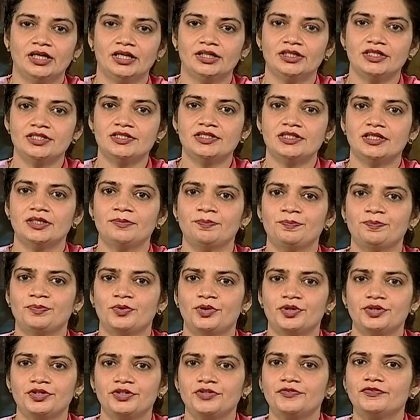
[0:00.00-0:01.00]
it is
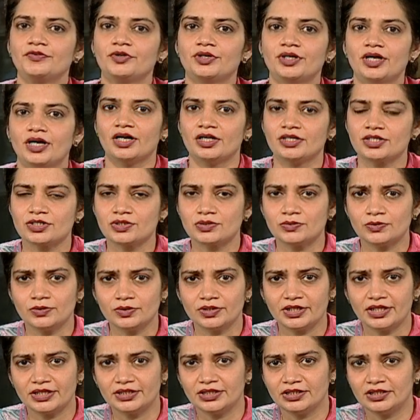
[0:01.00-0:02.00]
important for us to
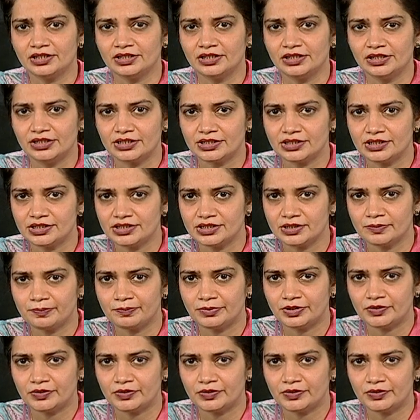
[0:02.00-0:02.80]
look at the relationship